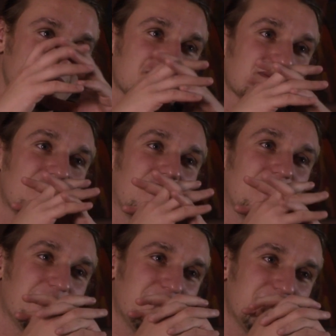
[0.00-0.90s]
Let's wrap it
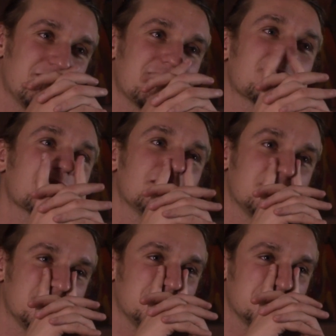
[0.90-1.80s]
up there, then.
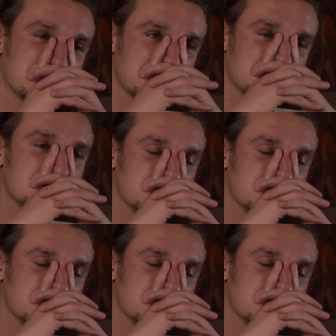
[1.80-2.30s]
Let's wrap it up.